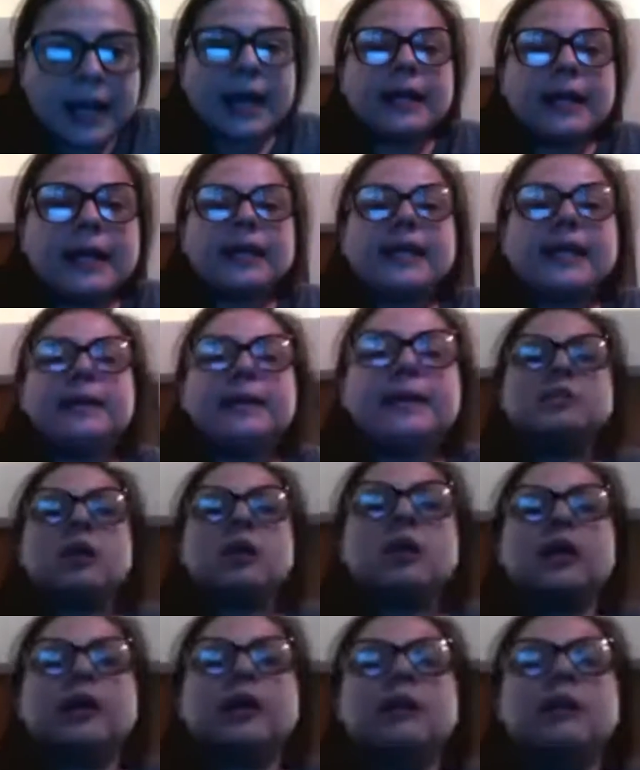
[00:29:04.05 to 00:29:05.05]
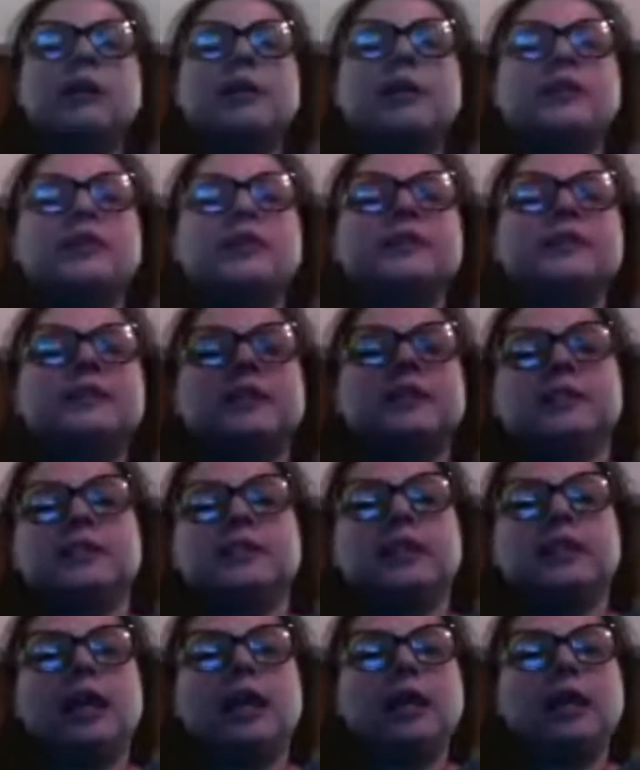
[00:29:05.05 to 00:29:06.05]
And it keeps talking about the
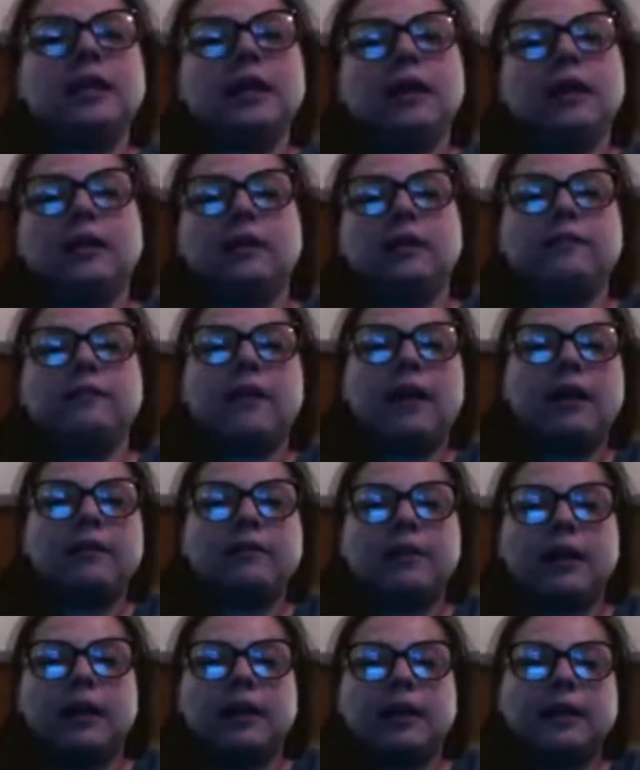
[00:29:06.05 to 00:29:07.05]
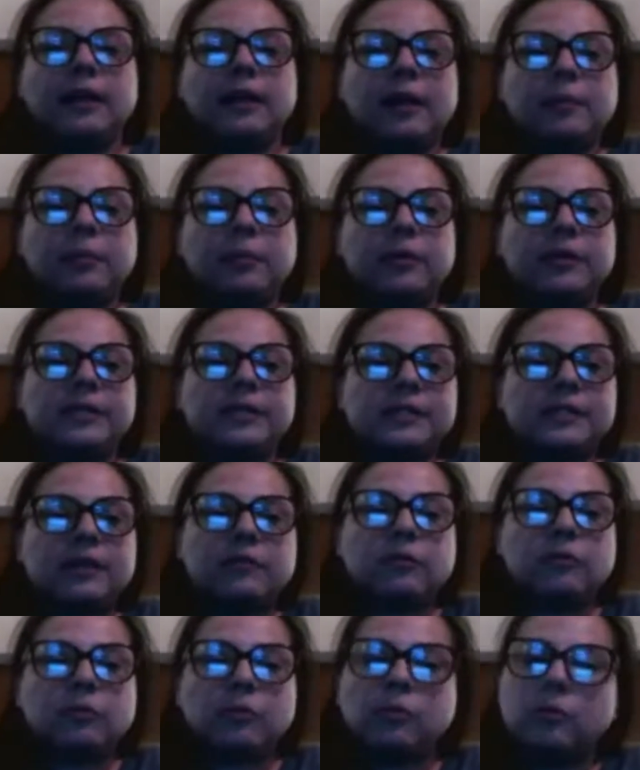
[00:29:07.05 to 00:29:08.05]
68, 95,
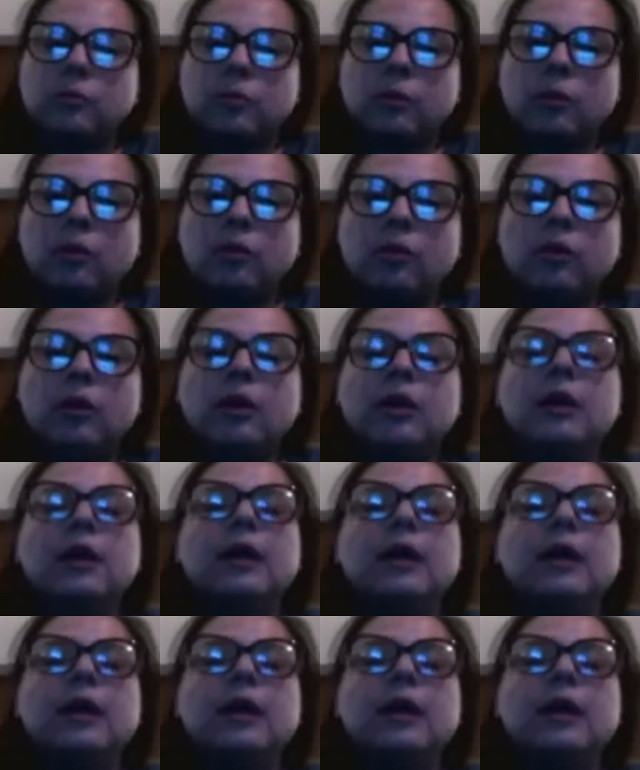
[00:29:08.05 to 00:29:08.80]
99.7 rule.